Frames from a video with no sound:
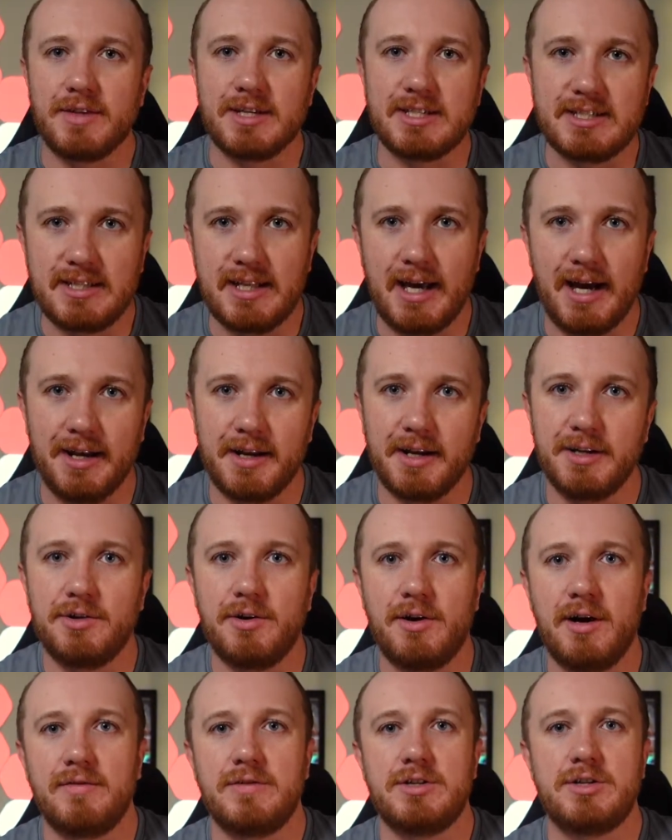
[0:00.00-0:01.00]
the sled and
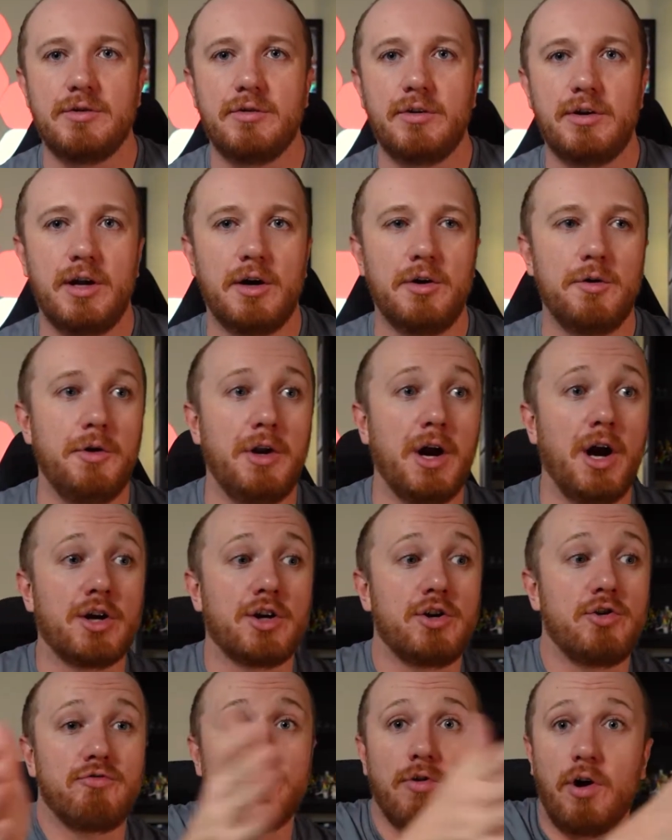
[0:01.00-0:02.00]
you're having to load
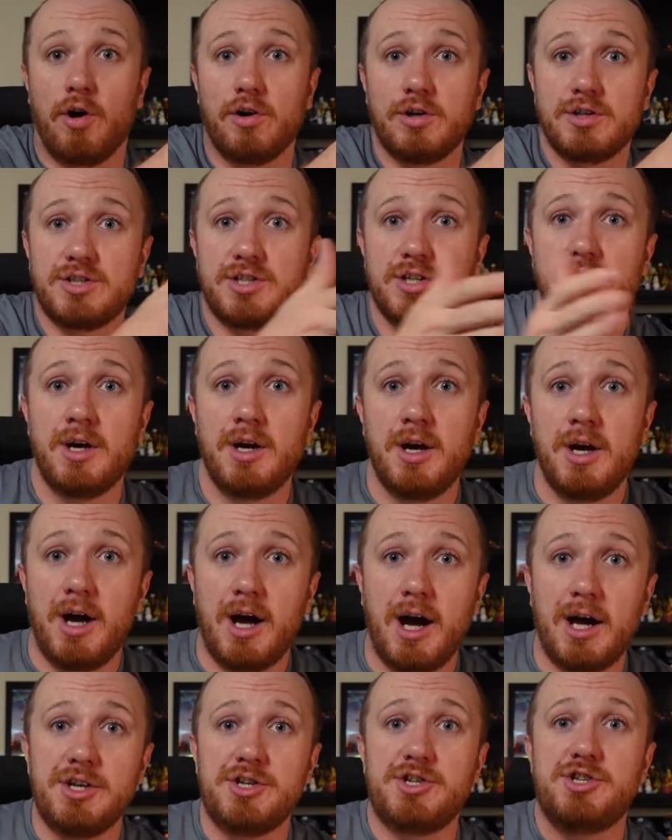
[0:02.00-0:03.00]
across
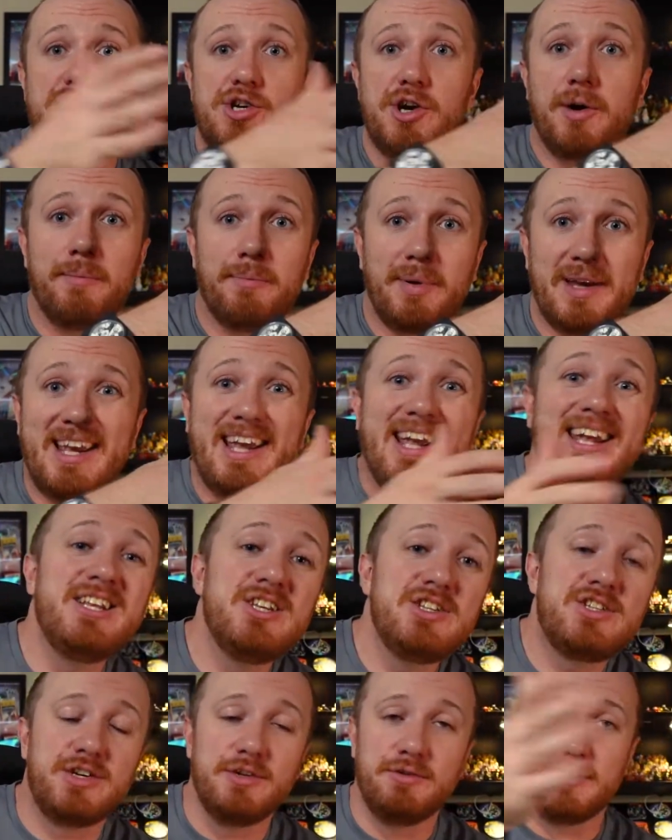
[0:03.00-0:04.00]
and jump
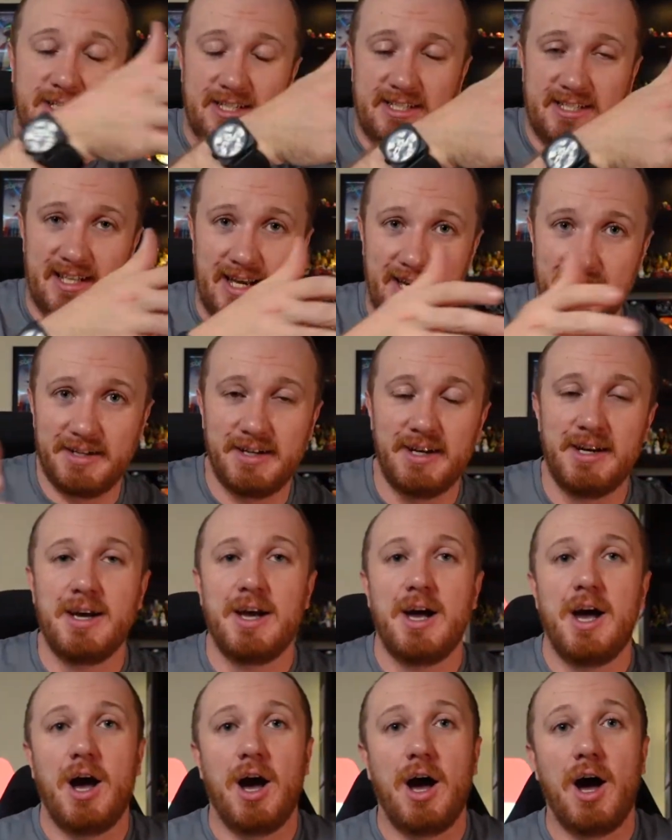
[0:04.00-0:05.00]
into the sled
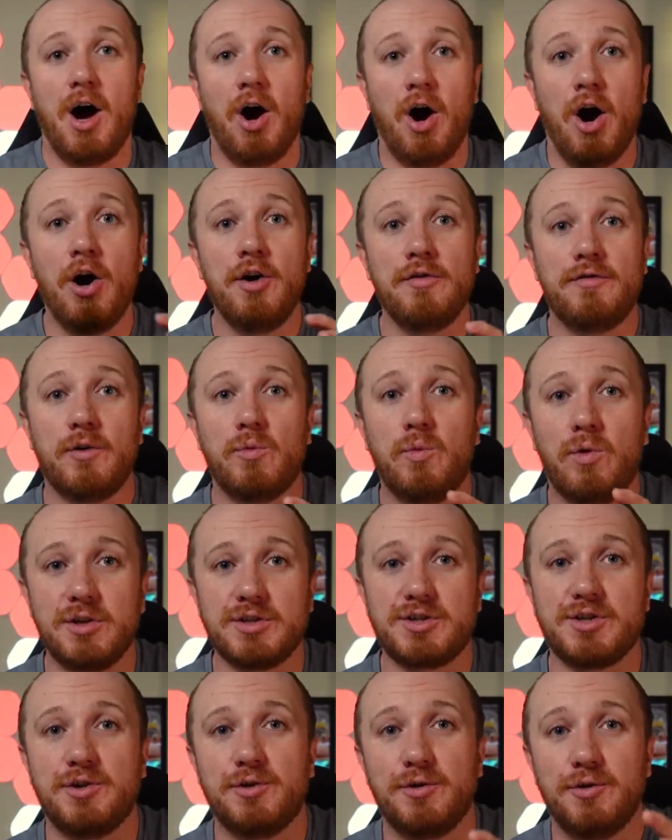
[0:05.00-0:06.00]
over
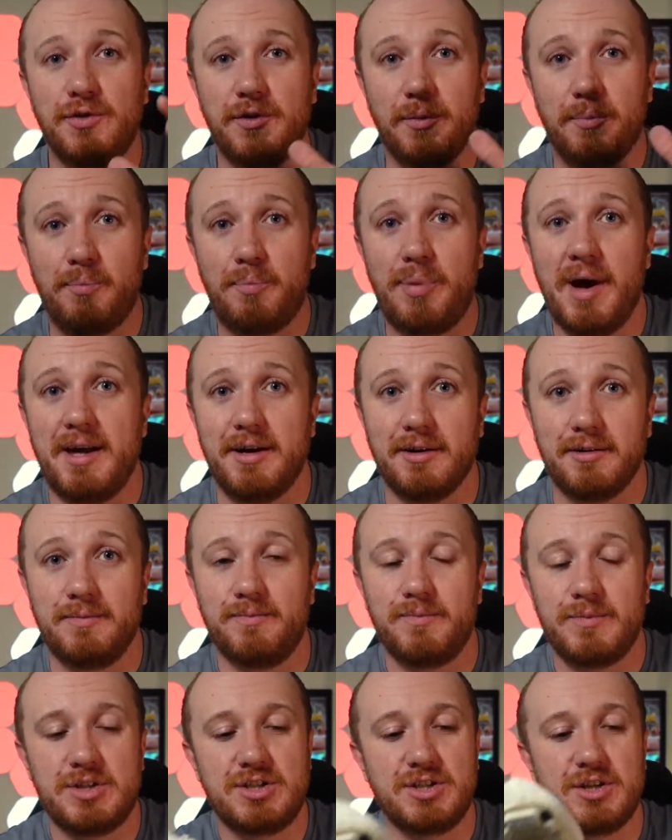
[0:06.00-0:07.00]
what's called the bale.
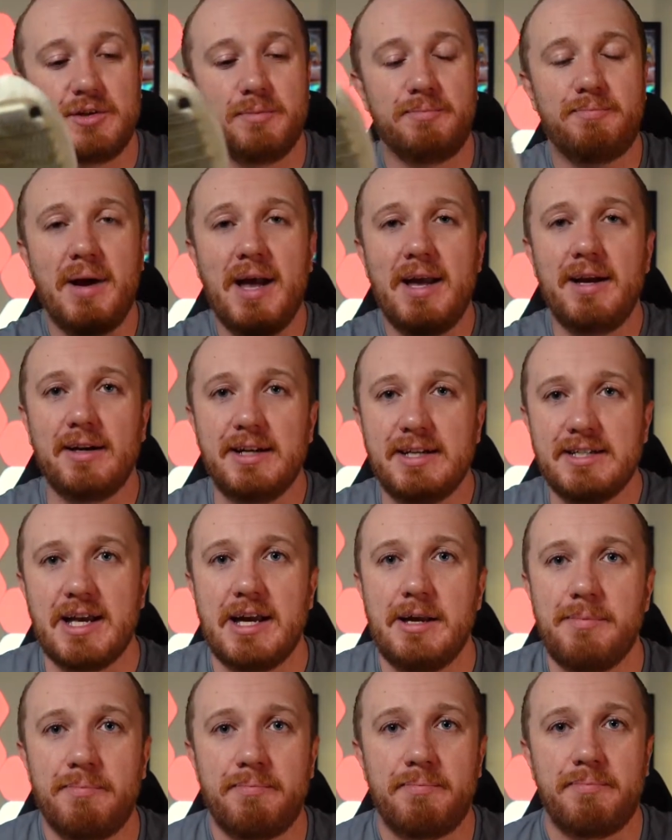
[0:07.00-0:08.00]
So the bale is
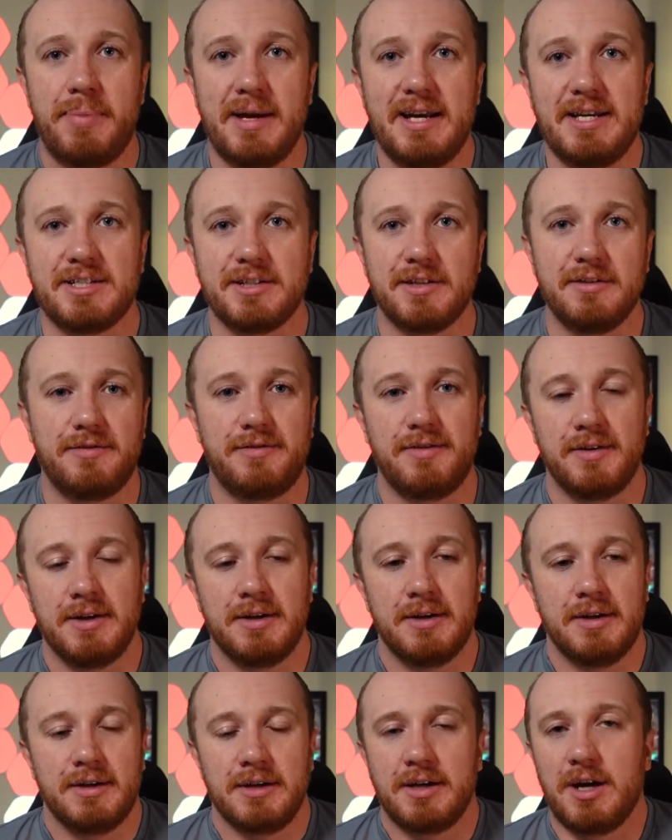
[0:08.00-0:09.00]
a piece of
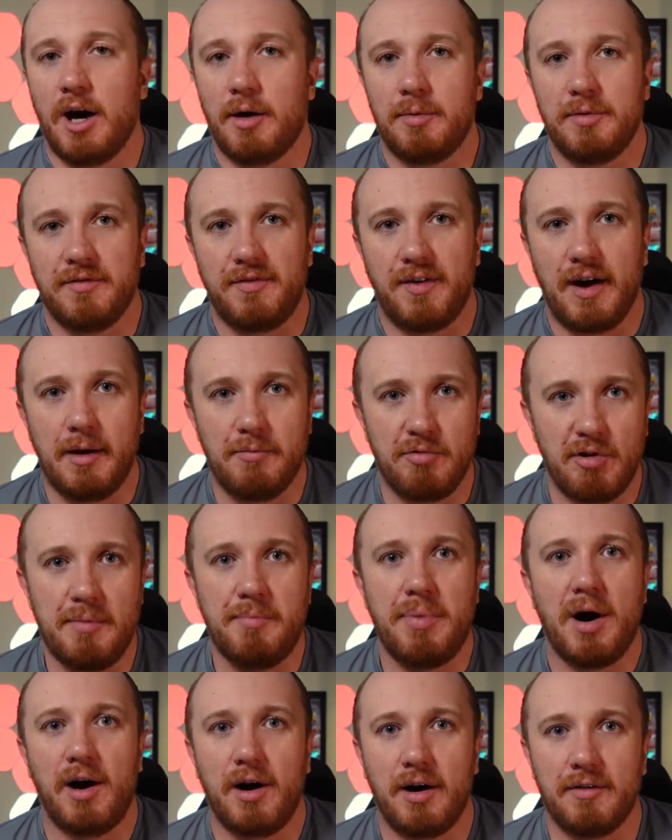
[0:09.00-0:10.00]
carbon fiber, a
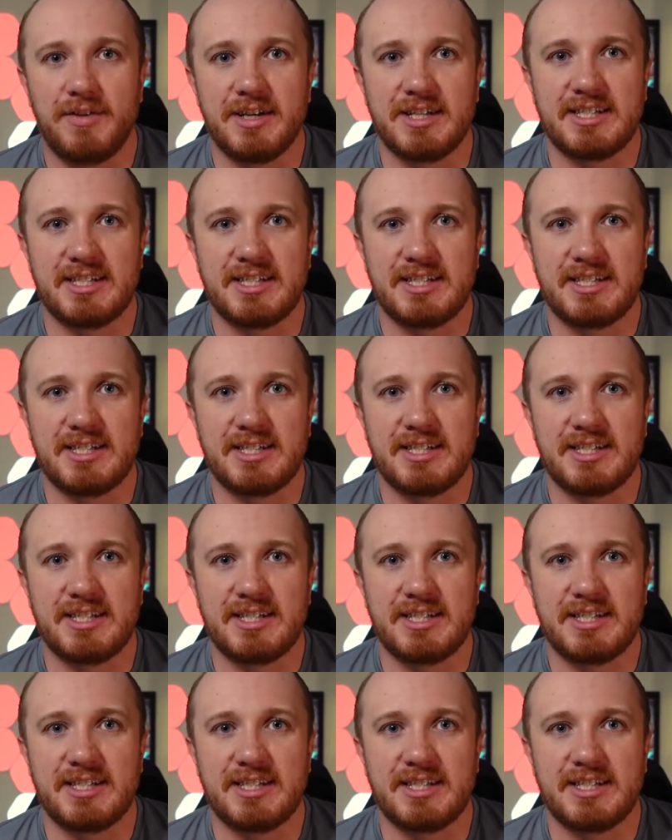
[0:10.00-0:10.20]
part of the